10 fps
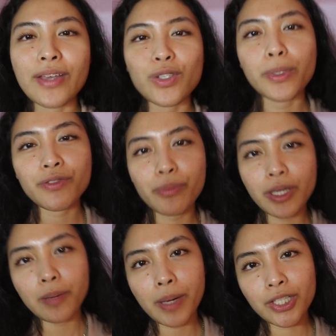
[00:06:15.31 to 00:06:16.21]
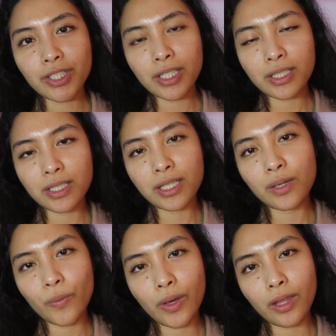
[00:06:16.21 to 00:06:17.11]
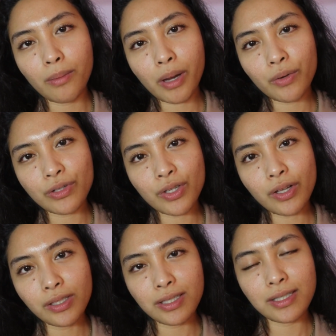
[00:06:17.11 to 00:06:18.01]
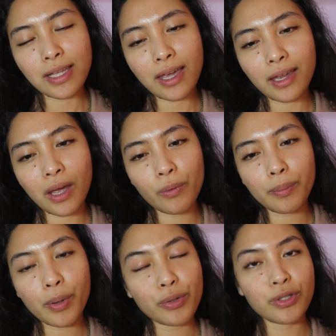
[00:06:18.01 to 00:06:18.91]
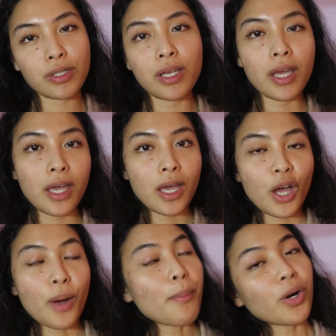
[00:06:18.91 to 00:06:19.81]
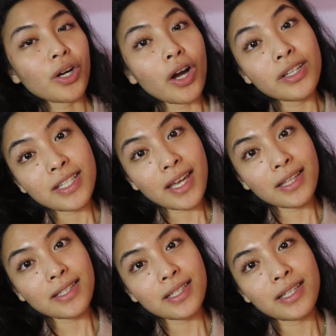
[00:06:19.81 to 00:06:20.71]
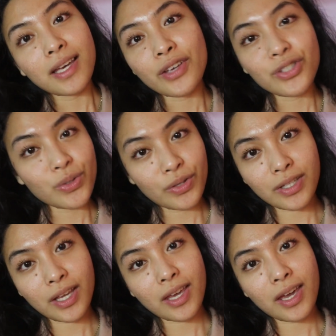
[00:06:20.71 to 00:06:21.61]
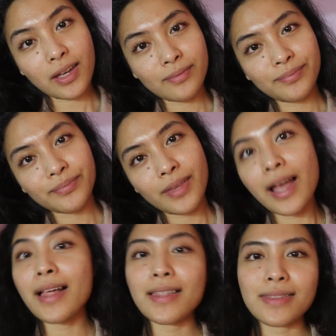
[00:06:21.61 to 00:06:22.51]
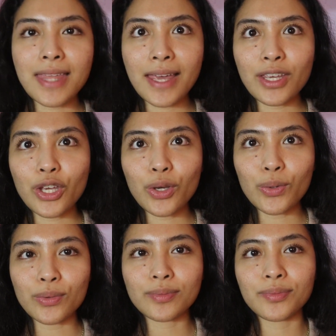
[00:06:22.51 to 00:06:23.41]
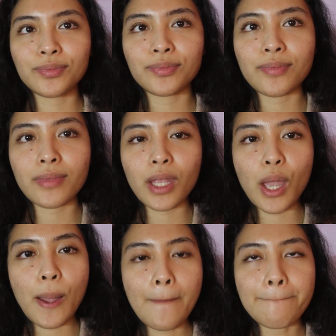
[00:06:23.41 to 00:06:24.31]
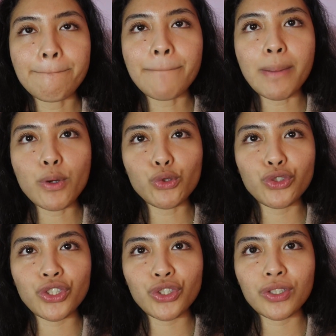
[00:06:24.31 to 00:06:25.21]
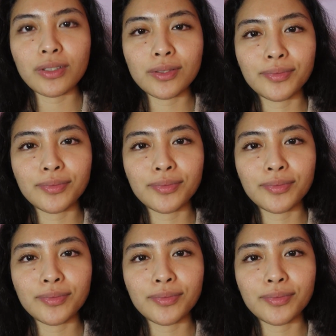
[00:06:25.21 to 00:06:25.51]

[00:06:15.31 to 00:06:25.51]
you guys so much for being patient with my results, and I will post more content as soon as I can. Thank you. Baboosh.